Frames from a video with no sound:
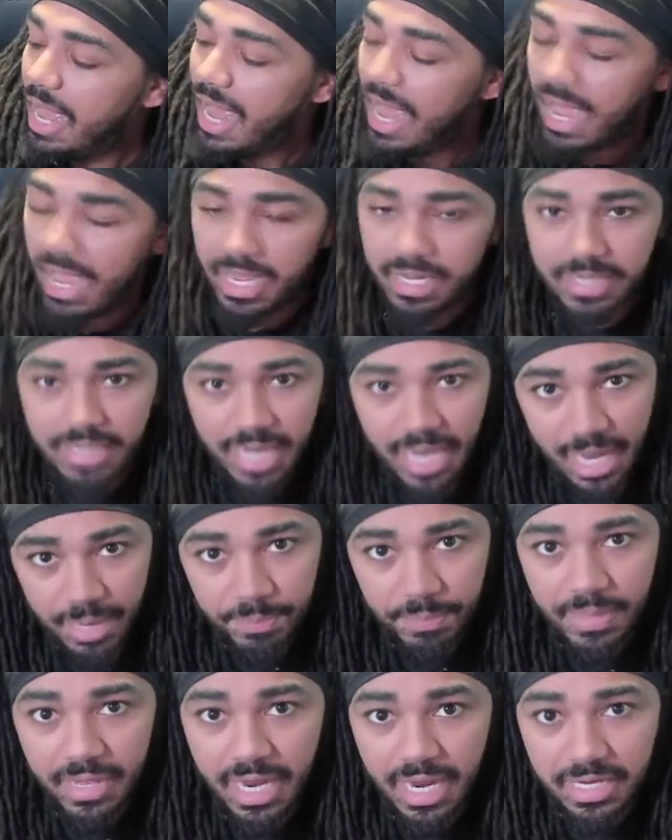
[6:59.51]
I
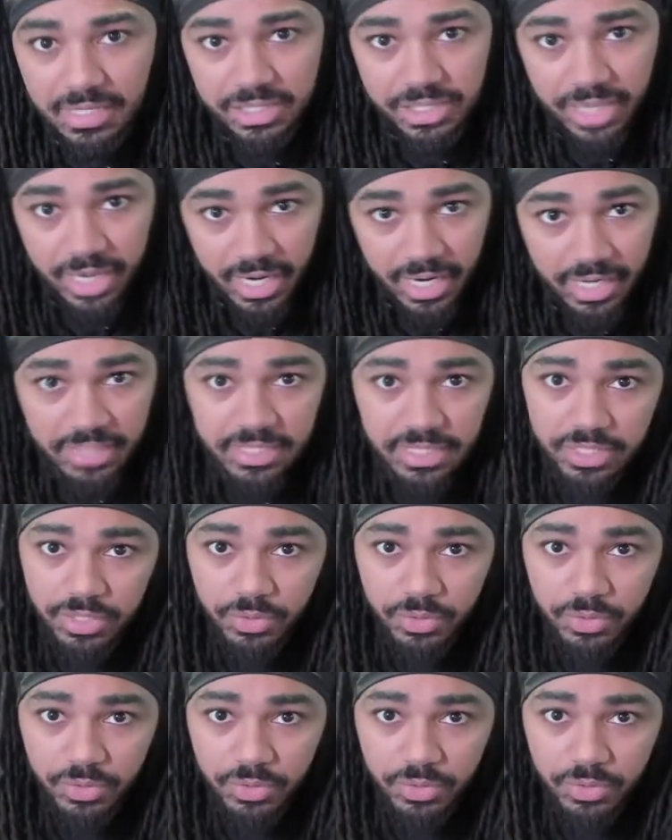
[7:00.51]
adapt, I change, I don't